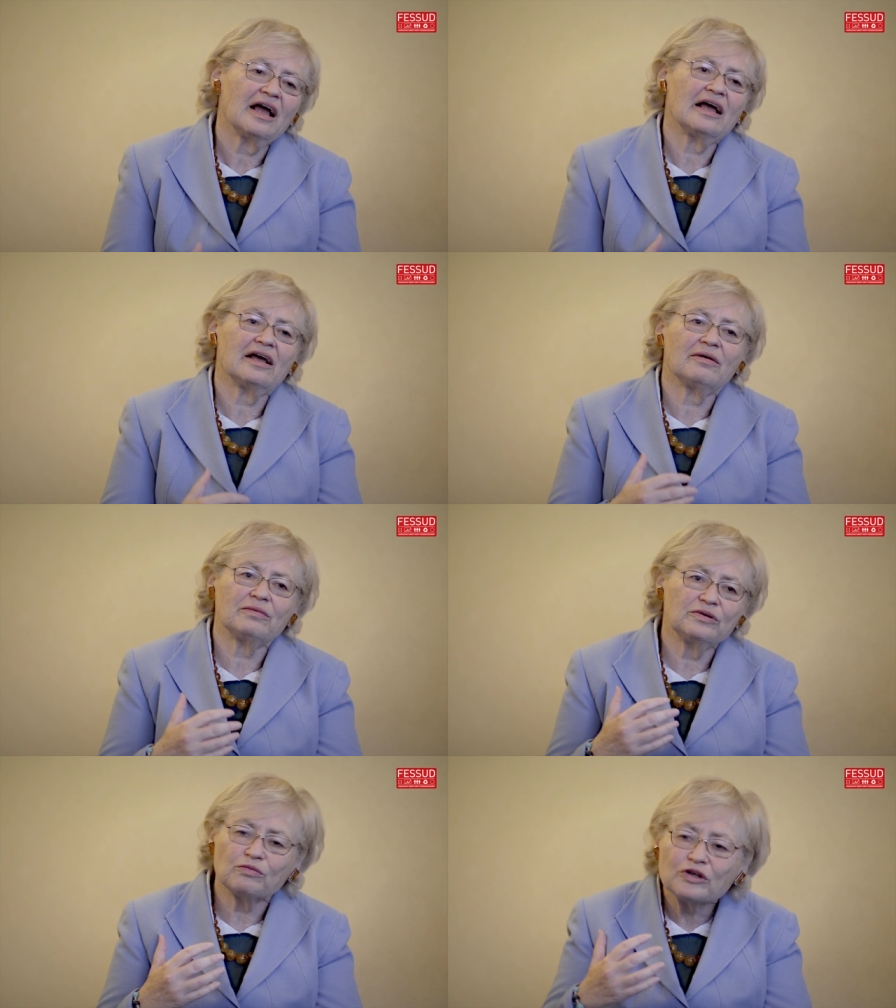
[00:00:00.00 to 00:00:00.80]
Uh,
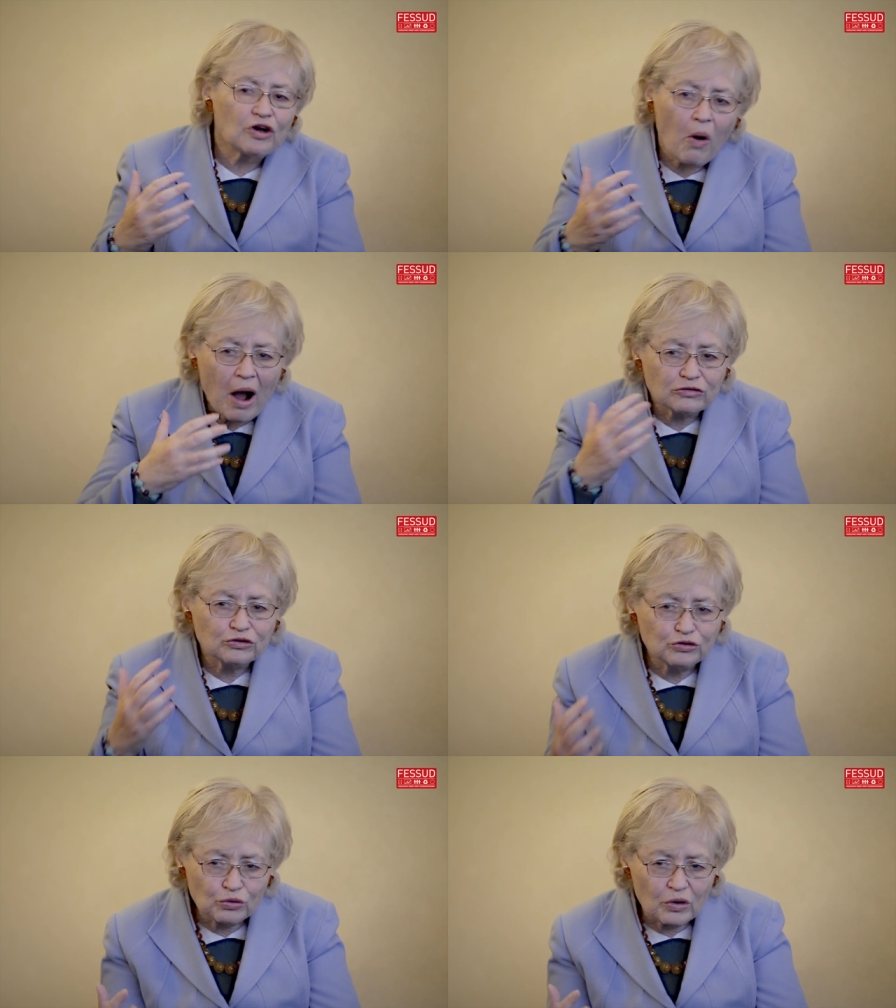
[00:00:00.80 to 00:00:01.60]
we, we know how to
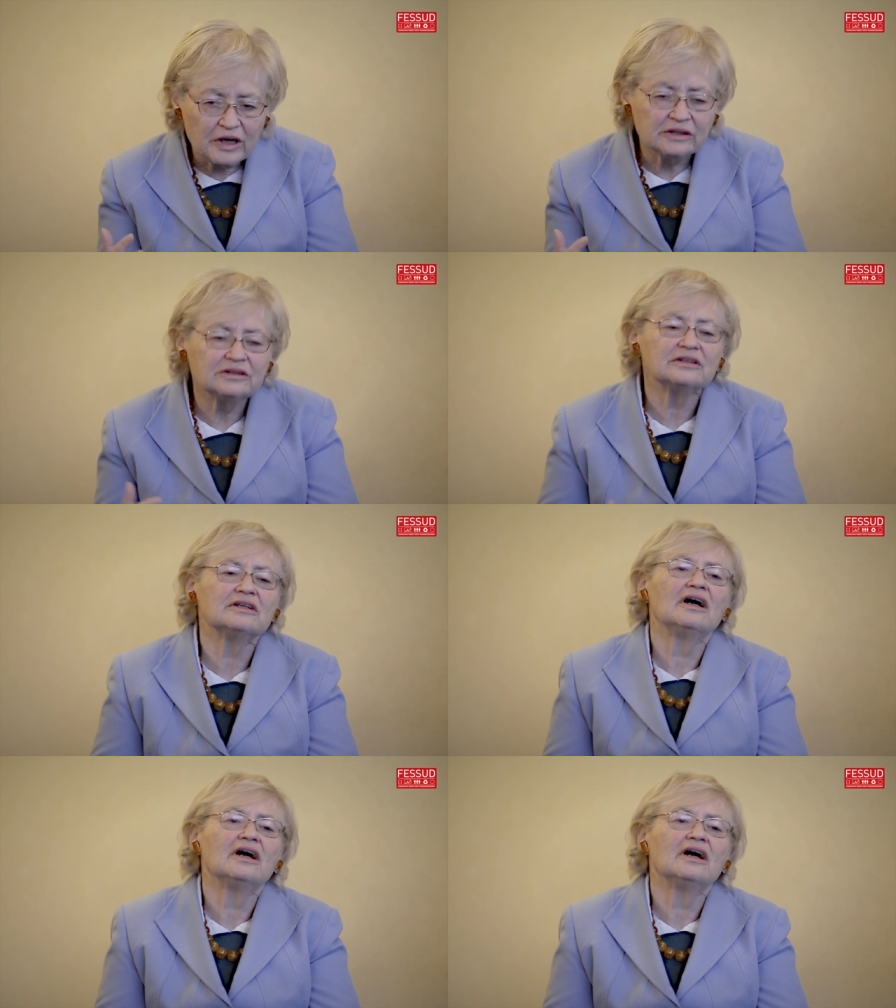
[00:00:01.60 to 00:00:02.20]
do it.